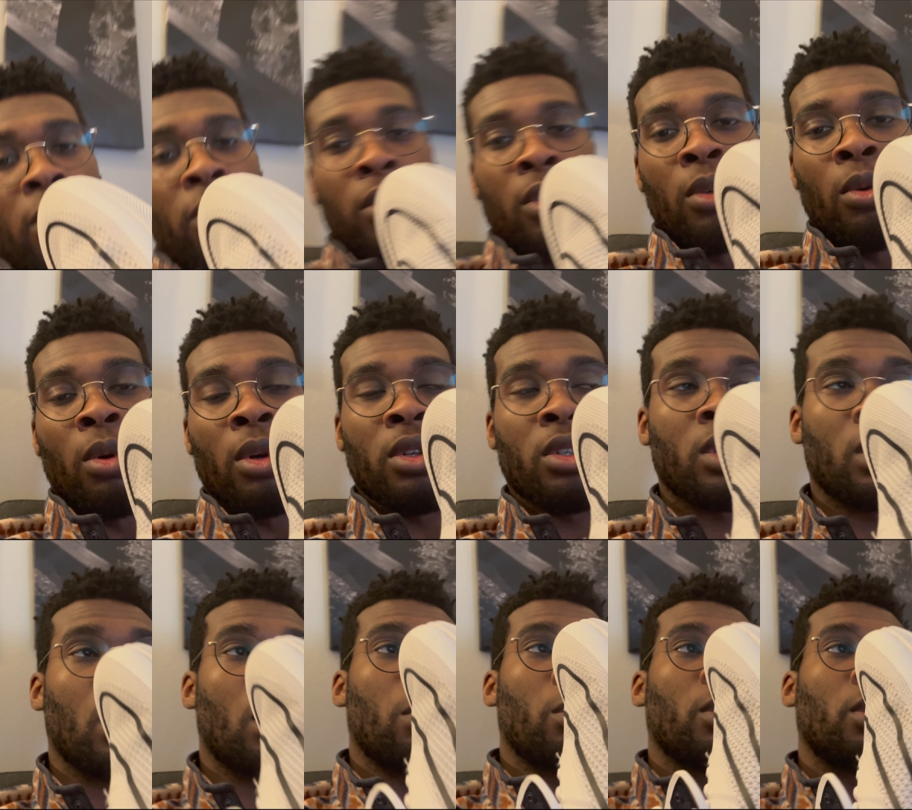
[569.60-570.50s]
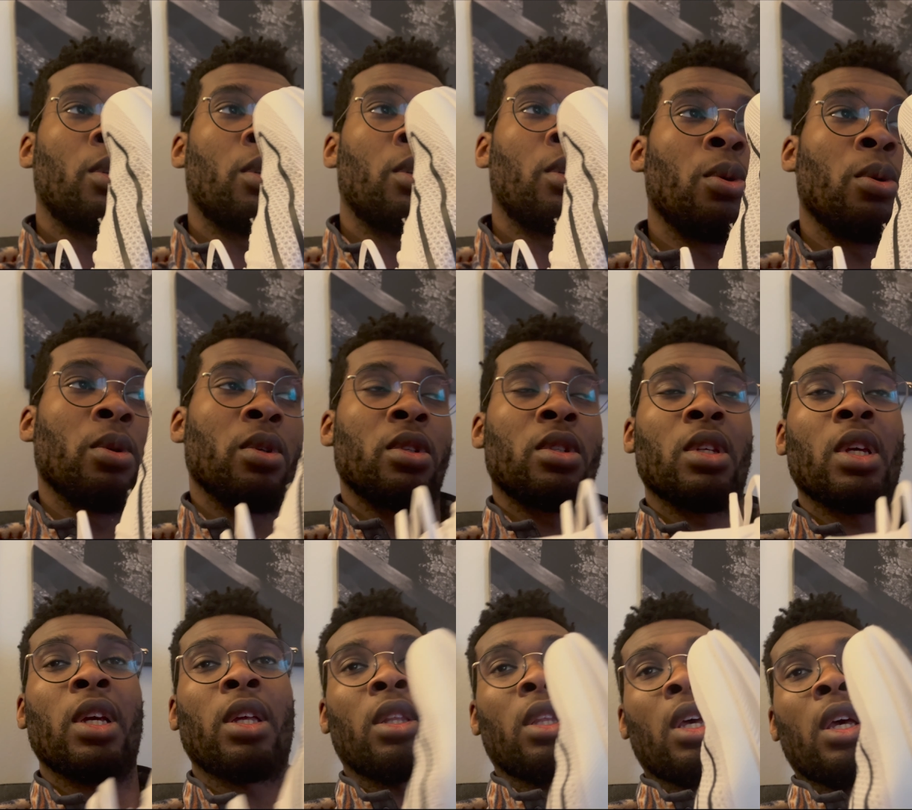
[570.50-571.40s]
you are someone who is
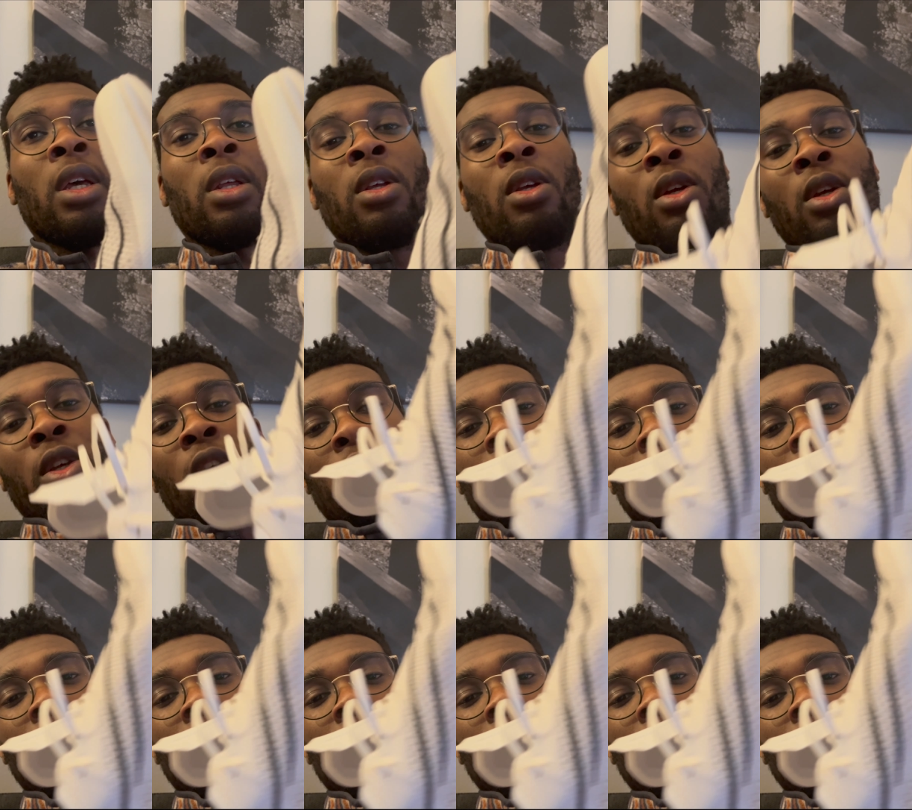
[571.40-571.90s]
like that, you